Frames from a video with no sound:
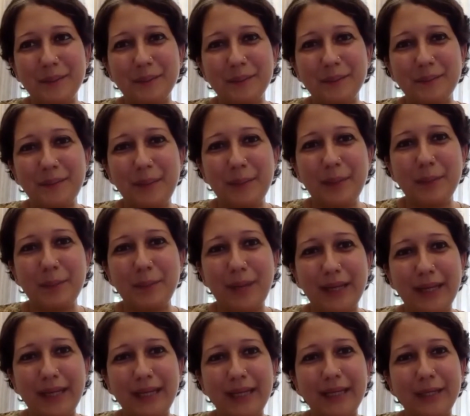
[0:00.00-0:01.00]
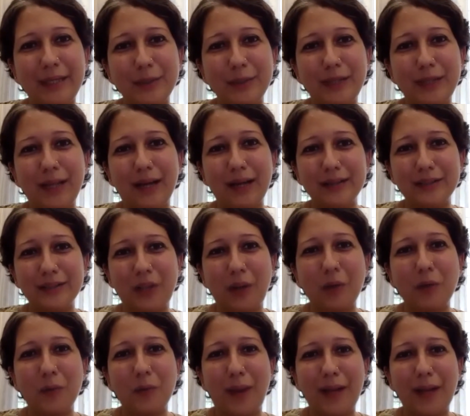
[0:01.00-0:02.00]
maybe pegging it to the last
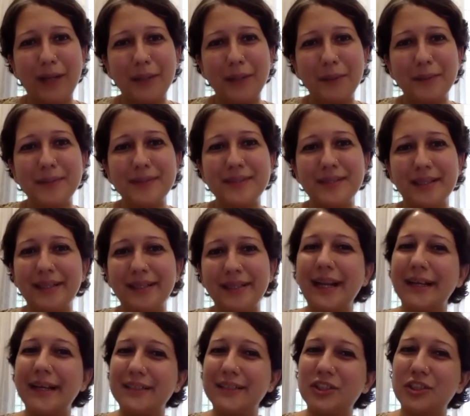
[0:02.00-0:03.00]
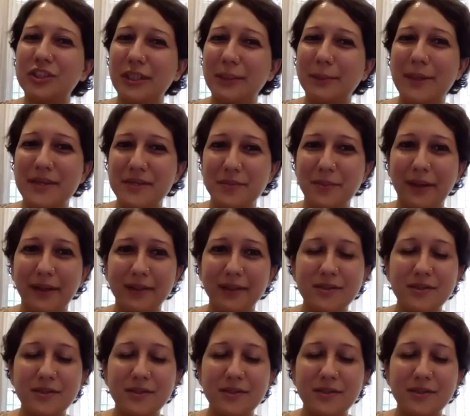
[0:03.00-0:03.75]
round value is a little extreme as well.